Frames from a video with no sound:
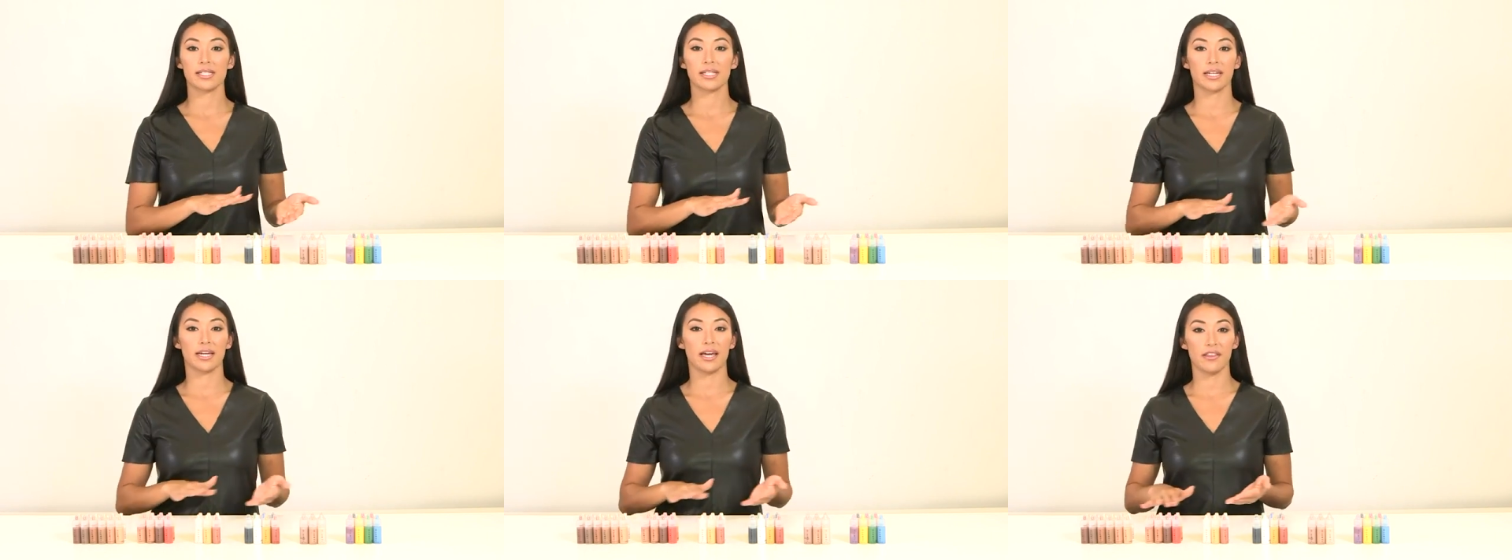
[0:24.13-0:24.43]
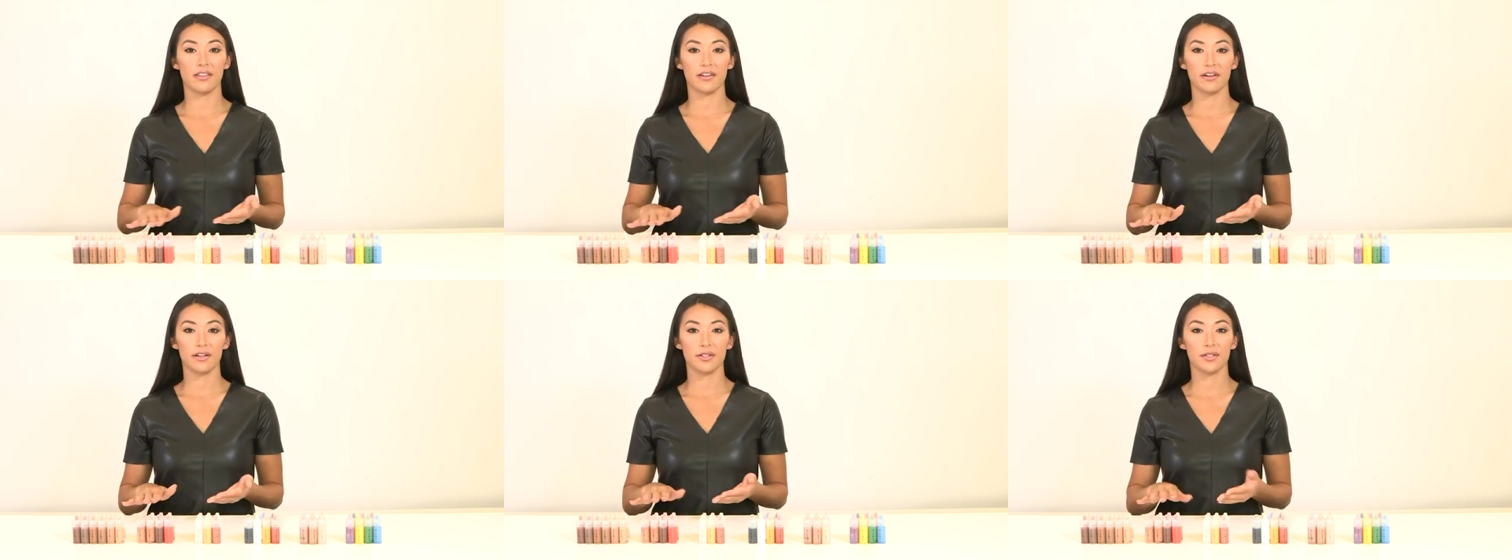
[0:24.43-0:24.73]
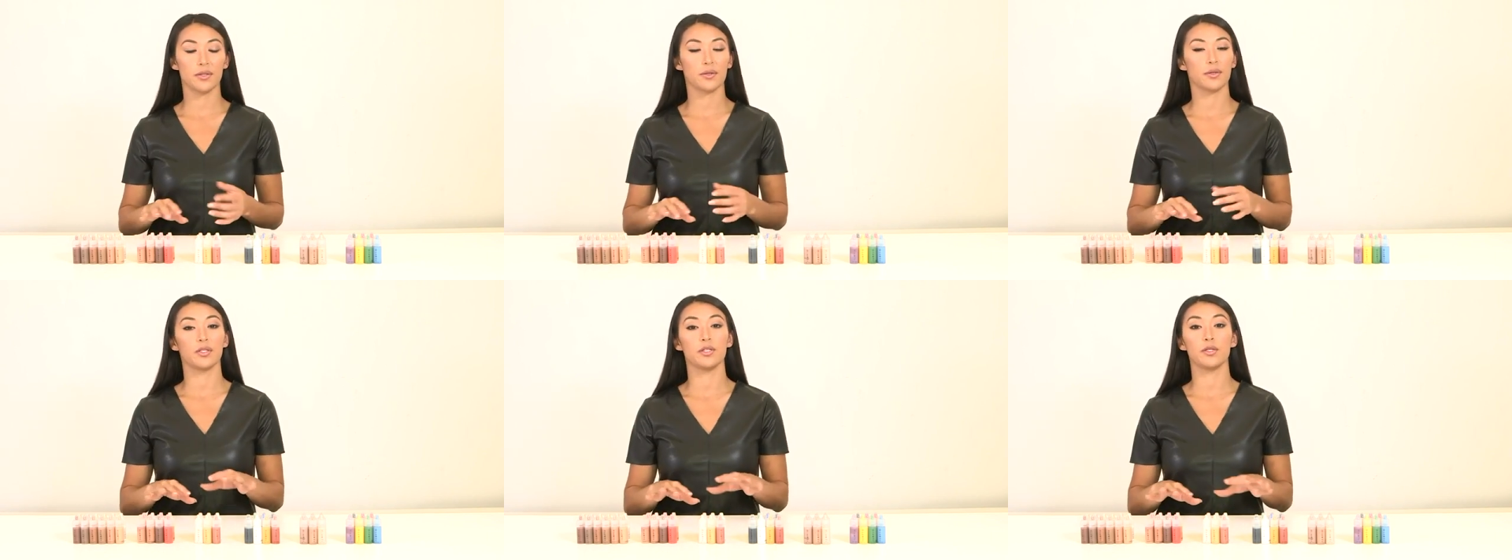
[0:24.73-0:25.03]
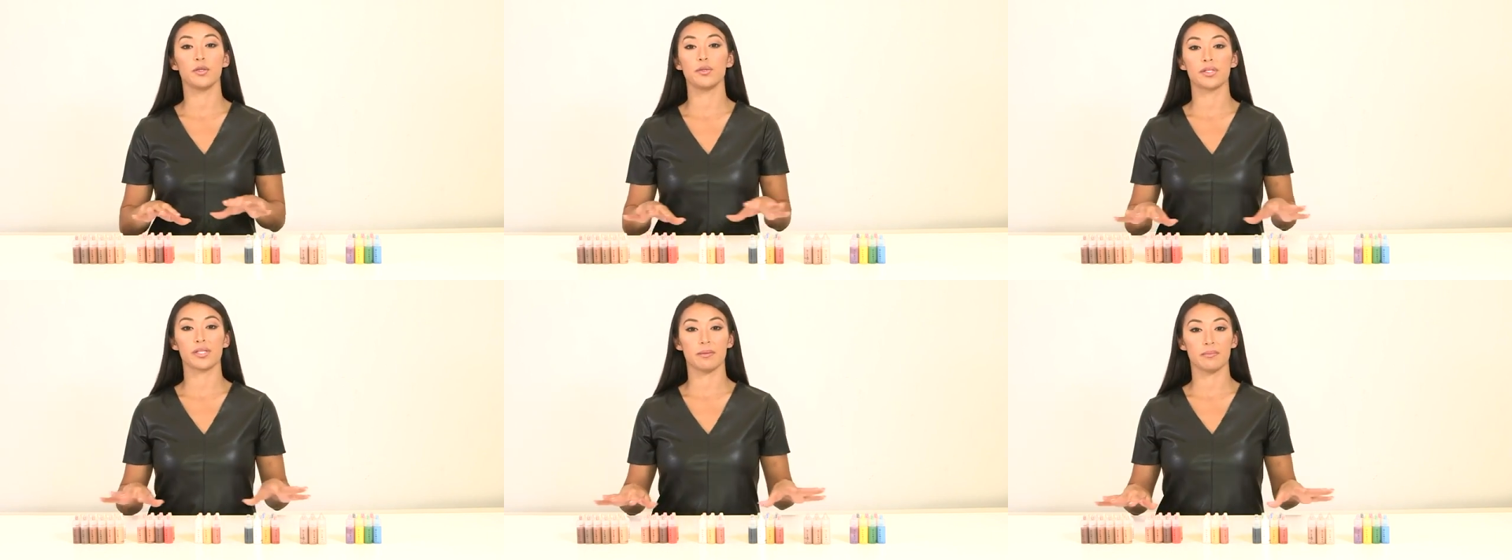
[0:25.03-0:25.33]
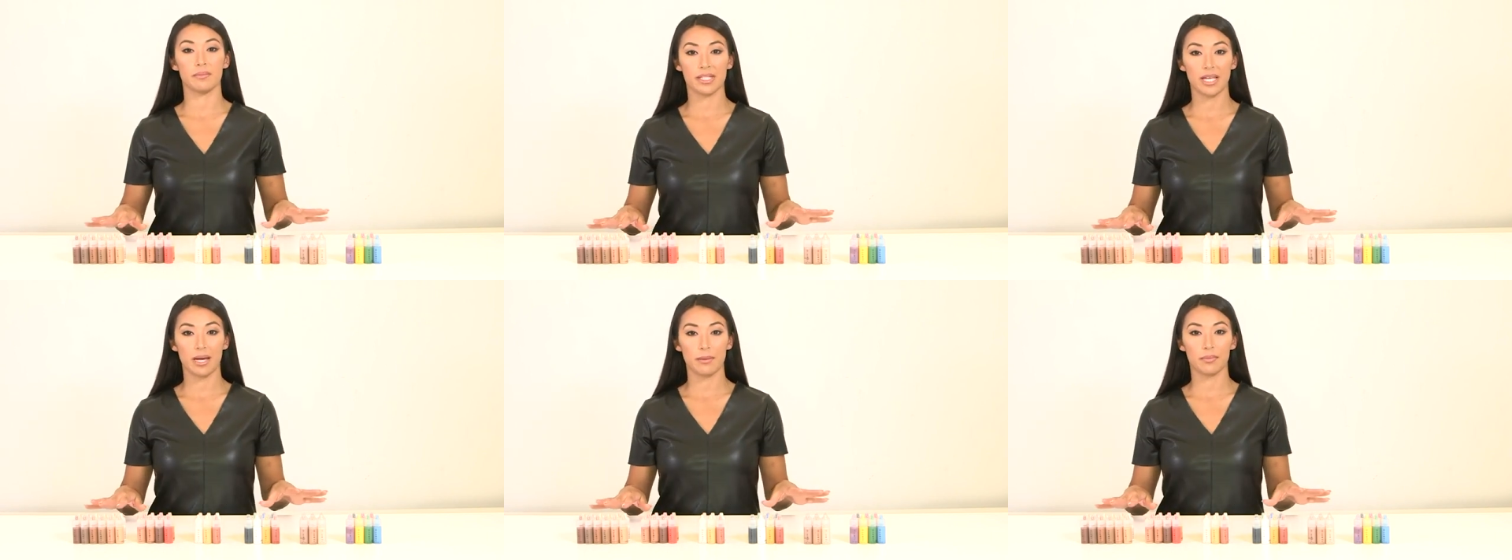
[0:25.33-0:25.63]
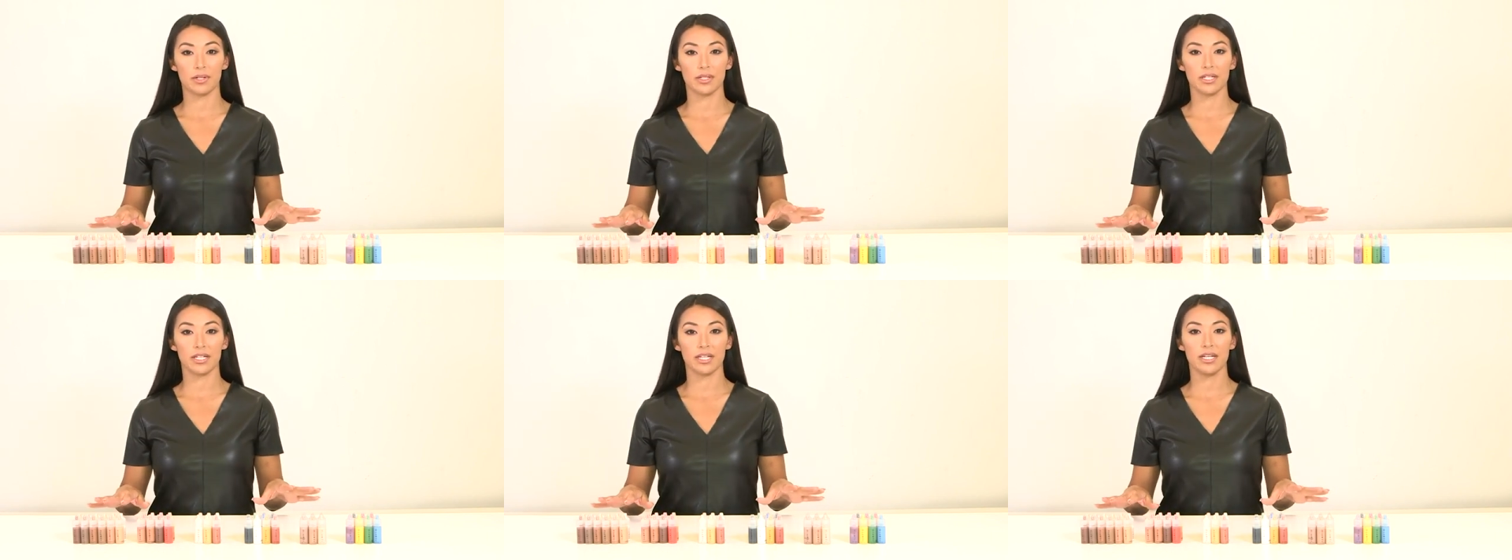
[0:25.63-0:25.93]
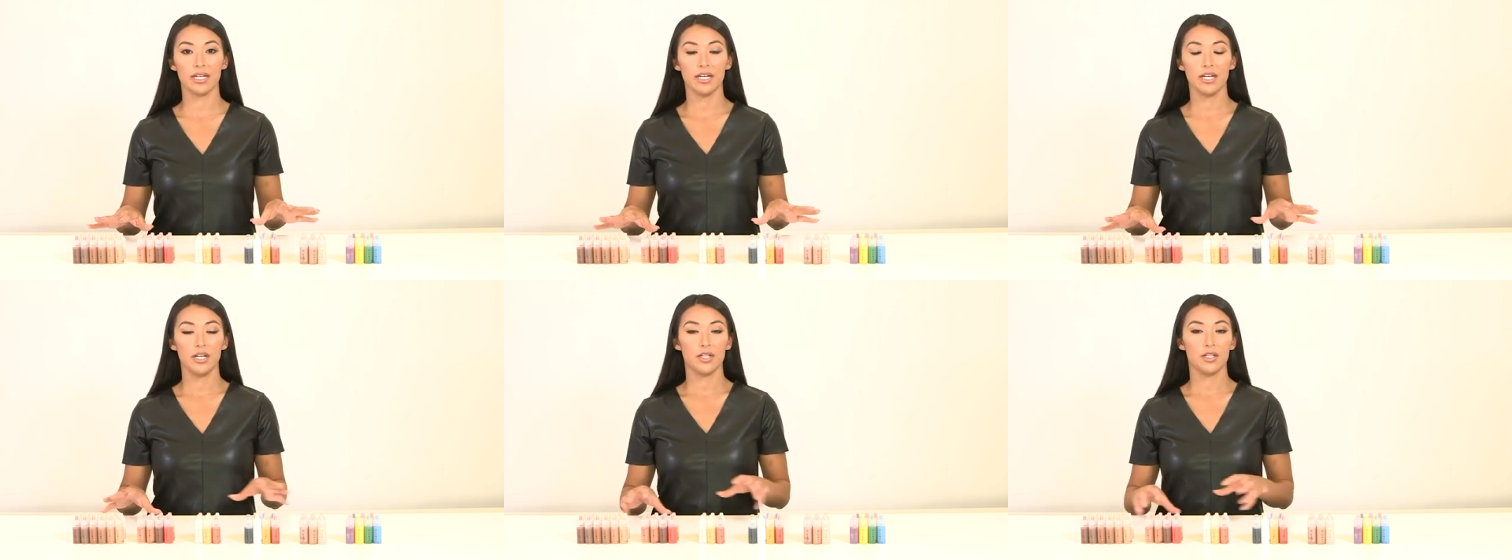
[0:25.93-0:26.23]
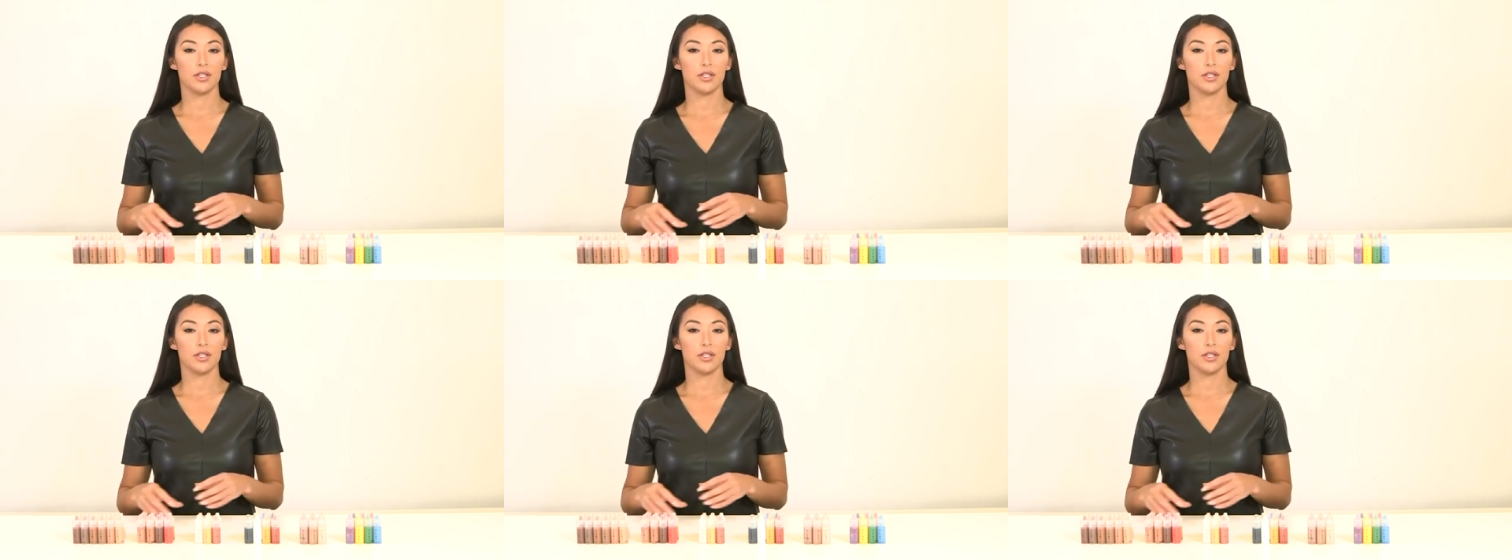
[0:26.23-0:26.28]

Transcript: together, you can use them separately,